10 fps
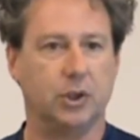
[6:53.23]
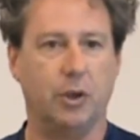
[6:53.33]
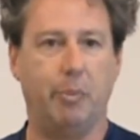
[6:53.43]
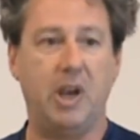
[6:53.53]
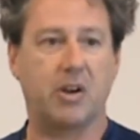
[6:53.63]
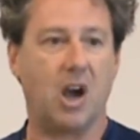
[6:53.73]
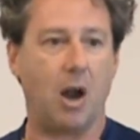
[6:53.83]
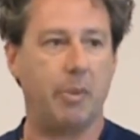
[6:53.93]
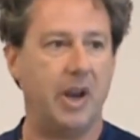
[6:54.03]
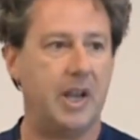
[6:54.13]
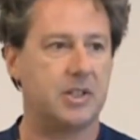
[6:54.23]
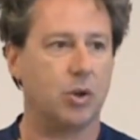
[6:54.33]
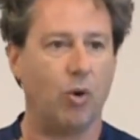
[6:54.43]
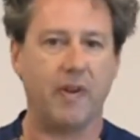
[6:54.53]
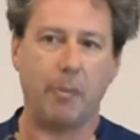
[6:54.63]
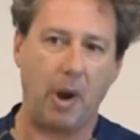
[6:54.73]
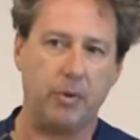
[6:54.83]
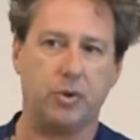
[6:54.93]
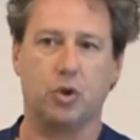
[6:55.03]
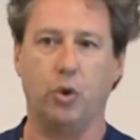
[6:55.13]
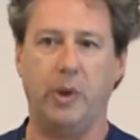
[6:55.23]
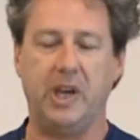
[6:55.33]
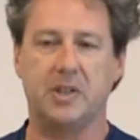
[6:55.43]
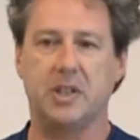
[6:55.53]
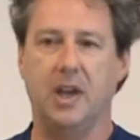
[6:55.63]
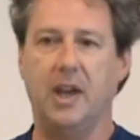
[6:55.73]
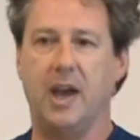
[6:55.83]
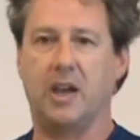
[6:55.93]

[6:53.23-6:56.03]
So the beer carbonates. Over about 2 weeks,